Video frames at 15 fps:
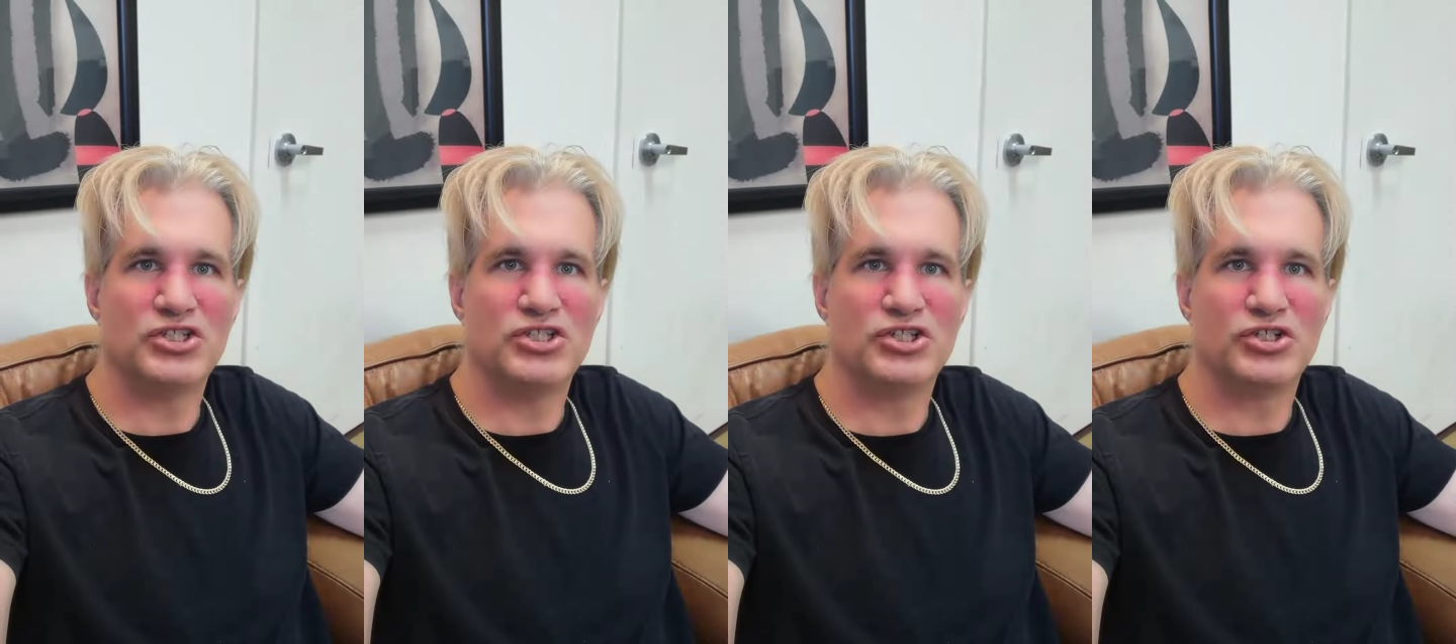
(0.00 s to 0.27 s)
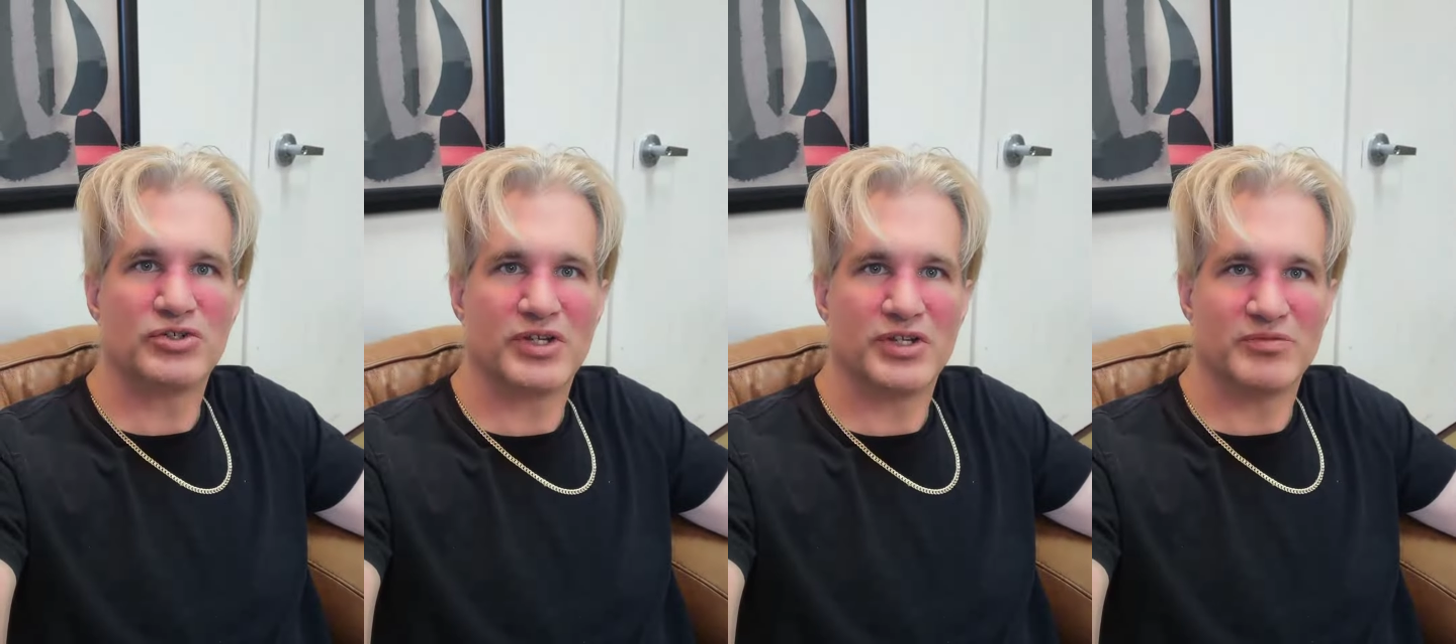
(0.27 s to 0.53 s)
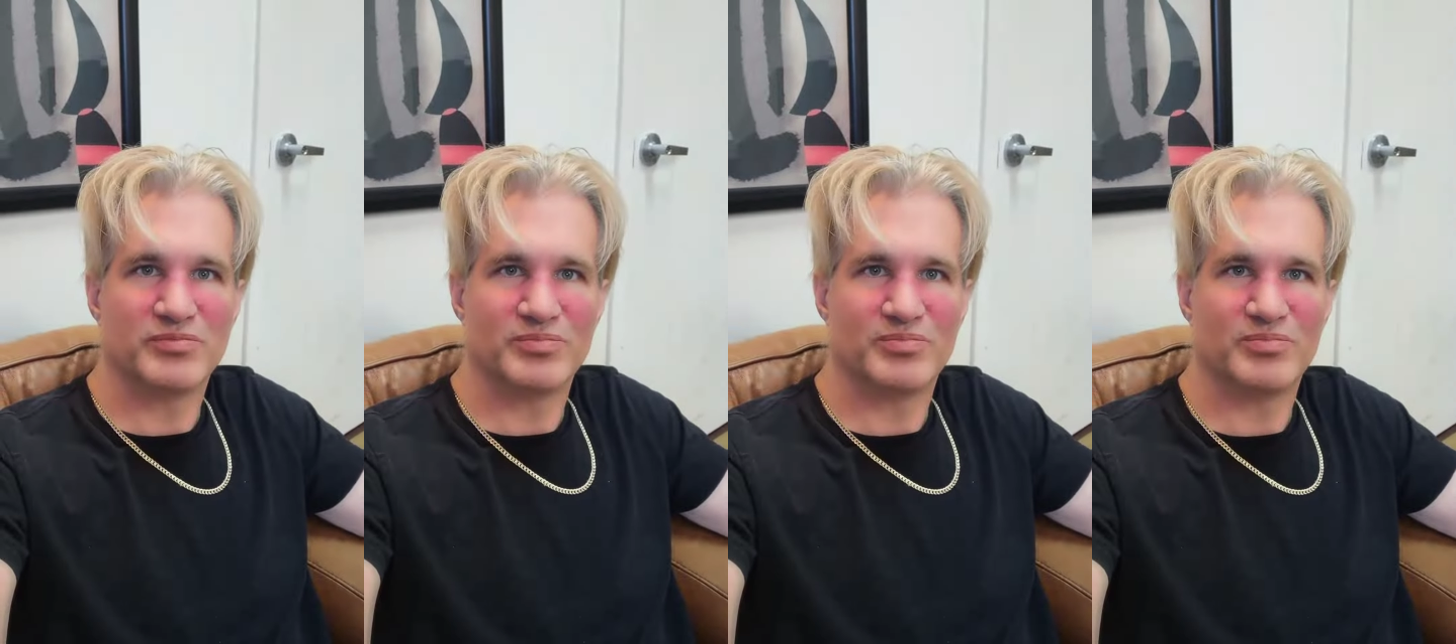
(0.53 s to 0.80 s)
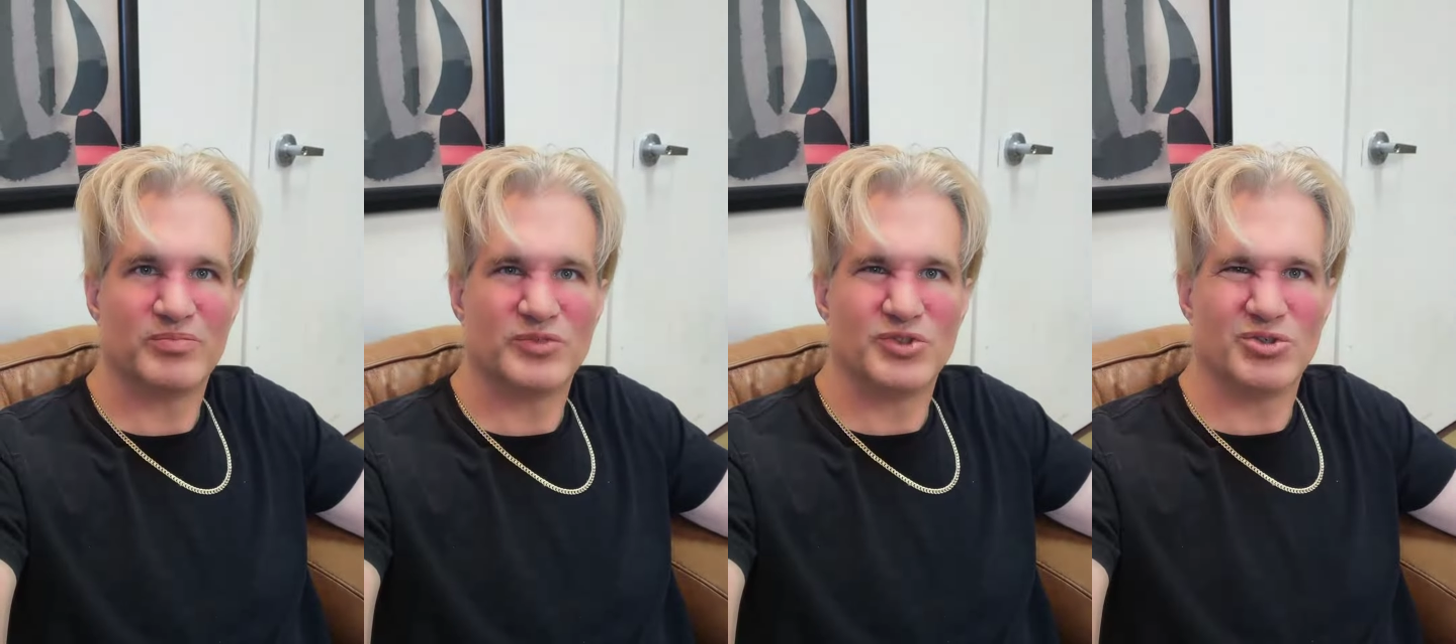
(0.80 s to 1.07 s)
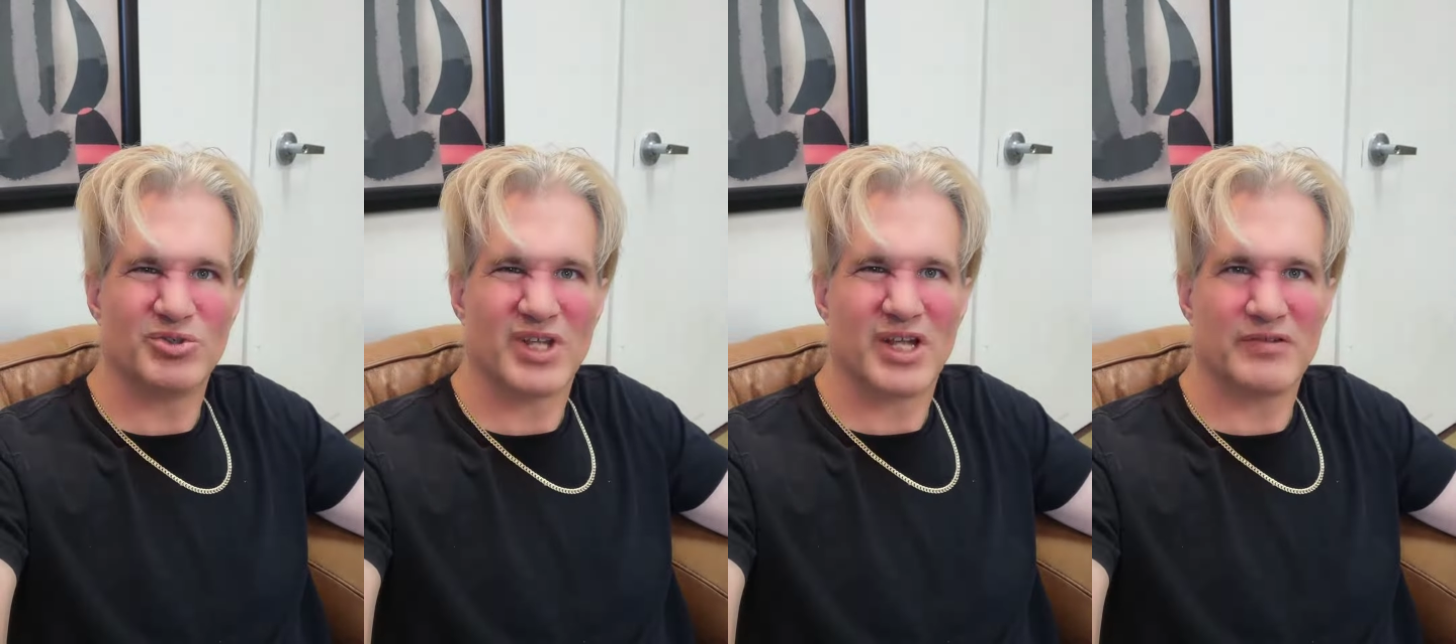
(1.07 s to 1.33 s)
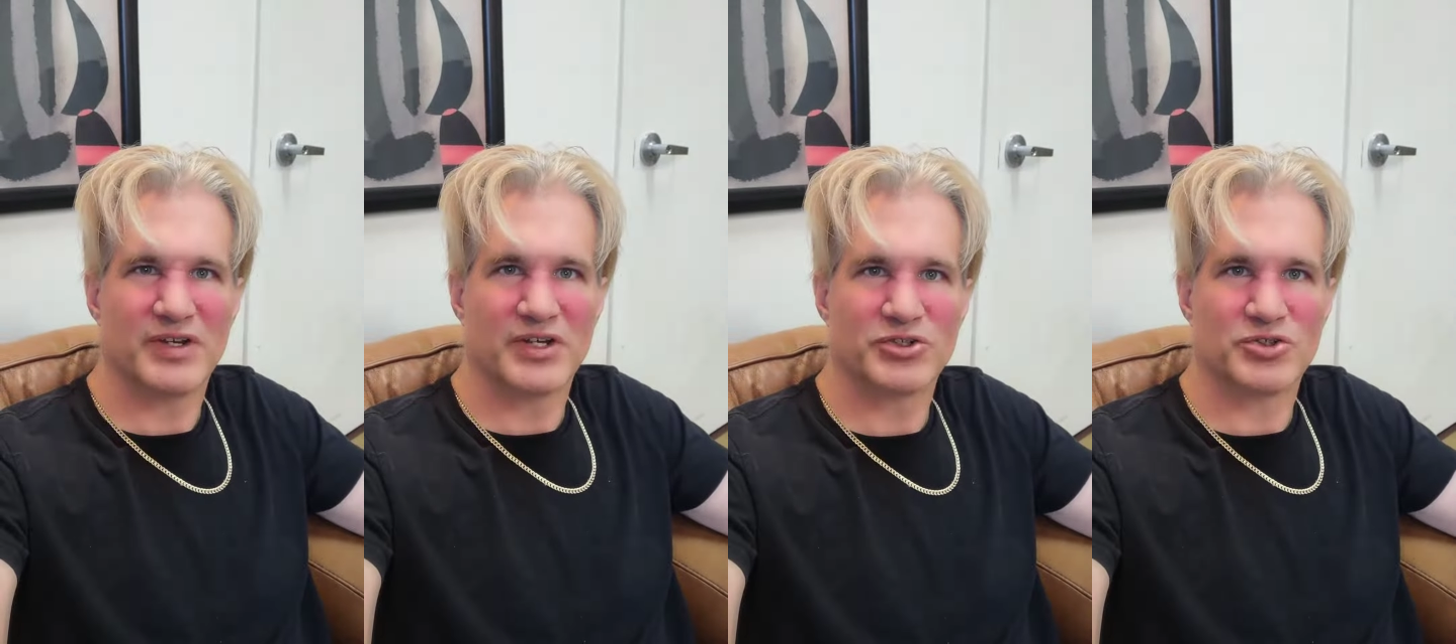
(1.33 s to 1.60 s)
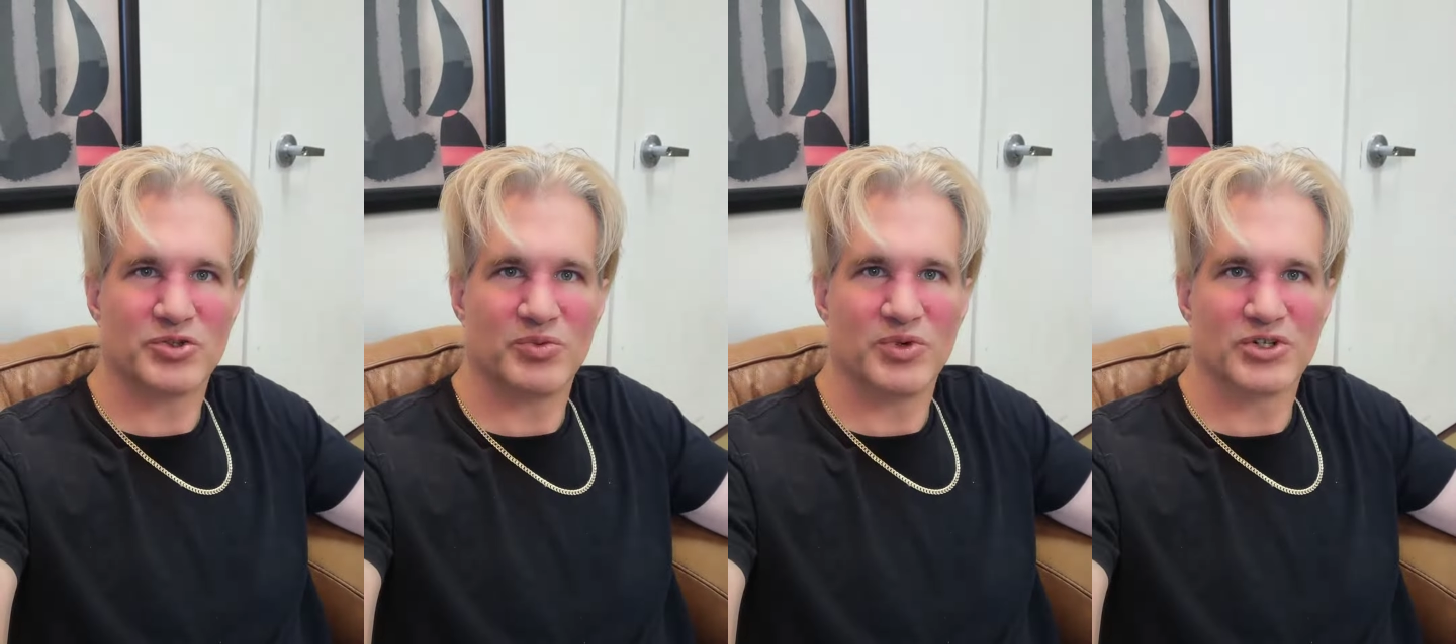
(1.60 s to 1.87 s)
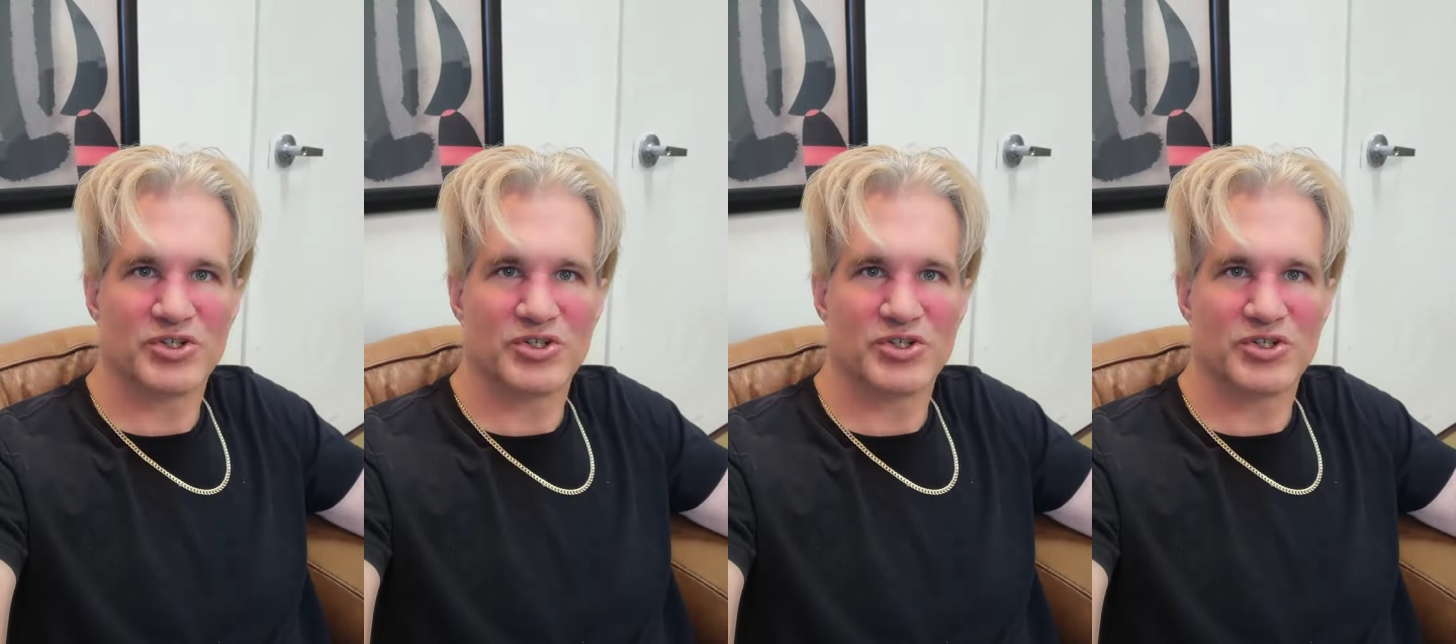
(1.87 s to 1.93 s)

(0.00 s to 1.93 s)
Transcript: and do a lot of extra work.